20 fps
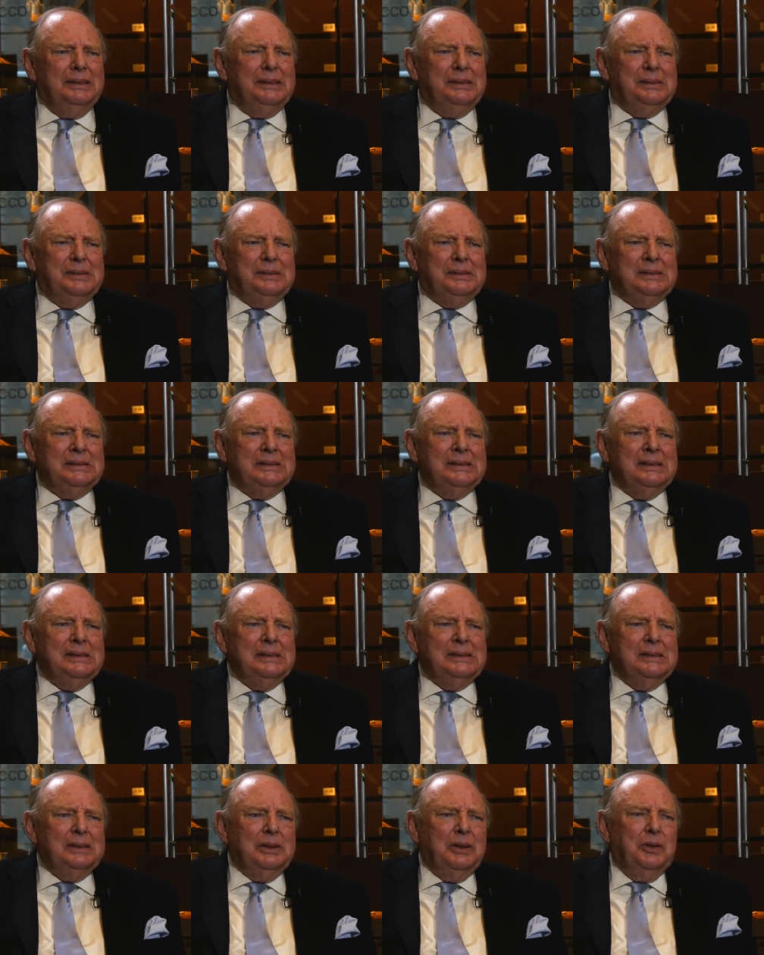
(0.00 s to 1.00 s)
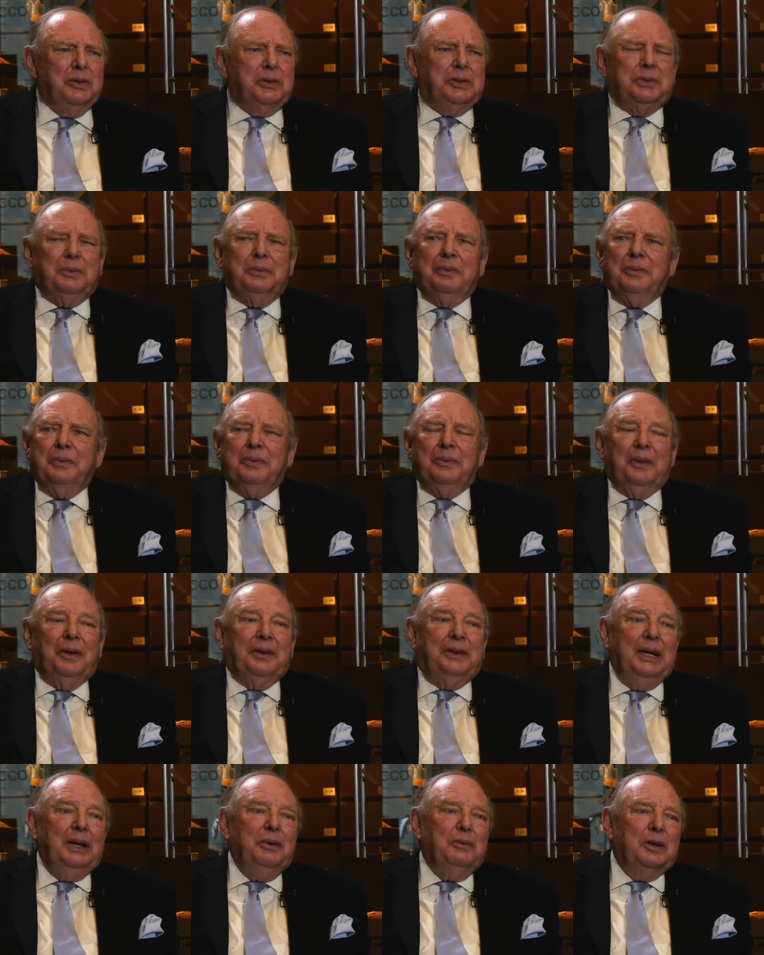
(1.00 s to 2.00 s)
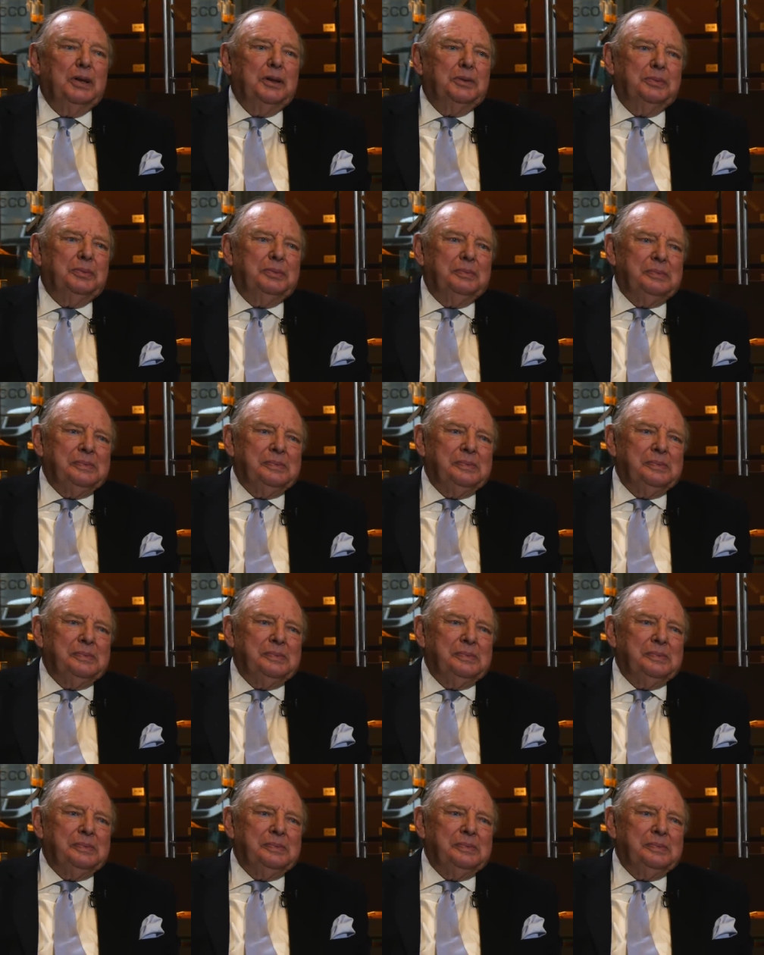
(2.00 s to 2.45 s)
And of course, the thing was,